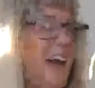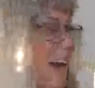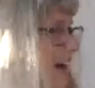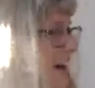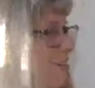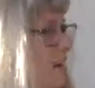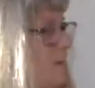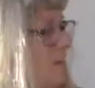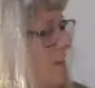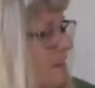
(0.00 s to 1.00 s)
I'm
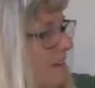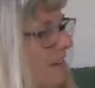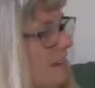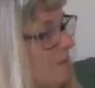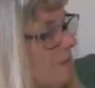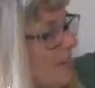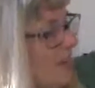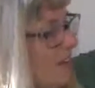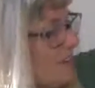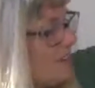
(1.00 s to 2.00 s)
going to go ahead and put that
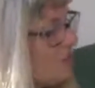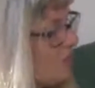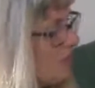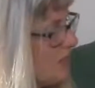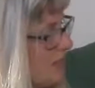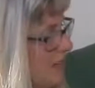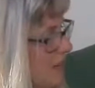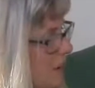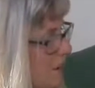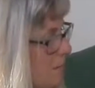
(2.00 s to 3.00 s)
on the
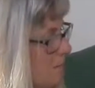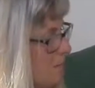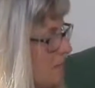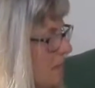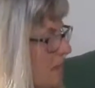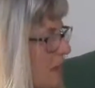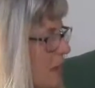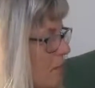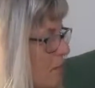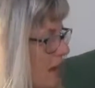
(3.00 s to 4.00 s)
tree.
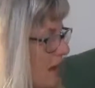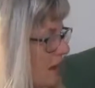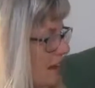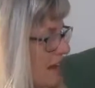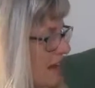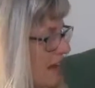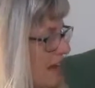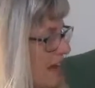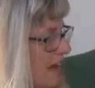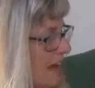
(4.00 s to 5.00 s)
But
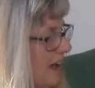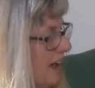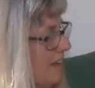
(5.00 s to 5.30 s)
I